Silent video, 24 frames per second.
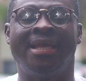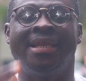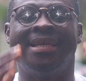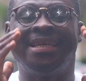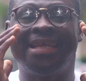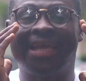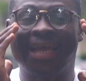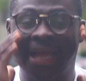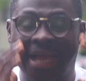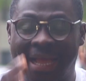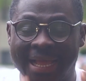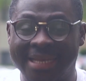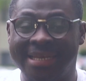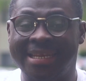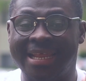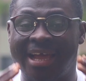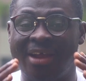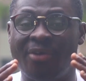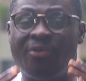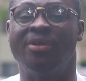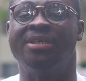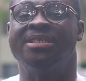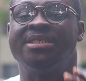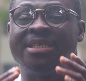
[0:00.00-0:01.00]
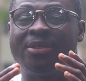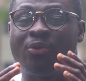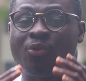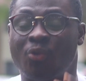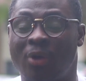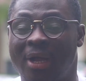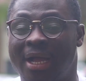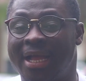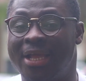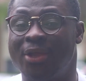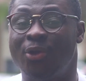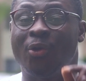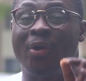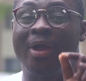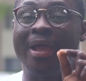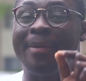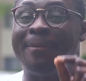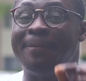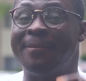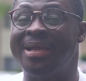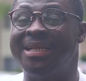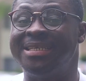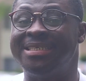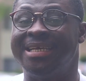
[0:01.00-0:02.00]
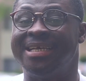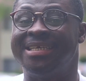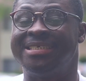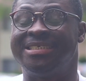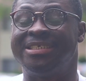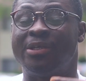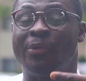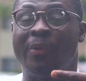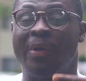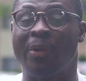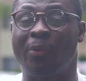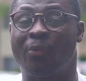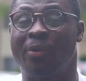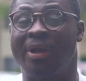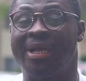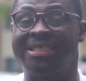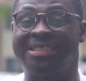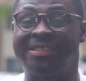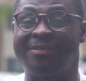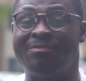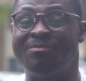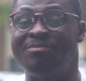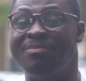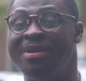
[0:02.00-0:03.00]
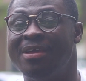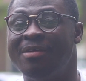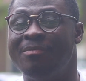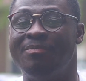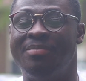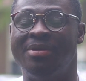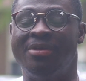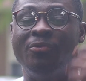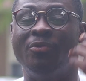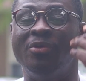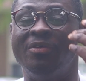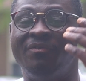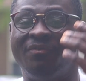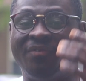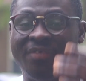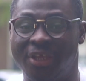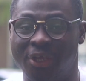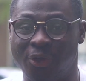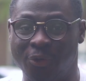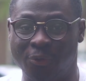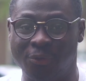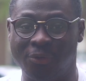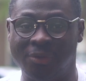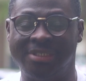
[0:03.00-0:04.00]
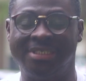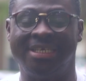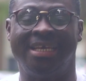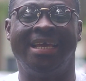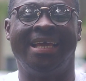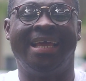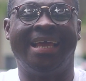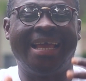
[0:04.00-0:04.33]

The other reason why your emergency request may be refused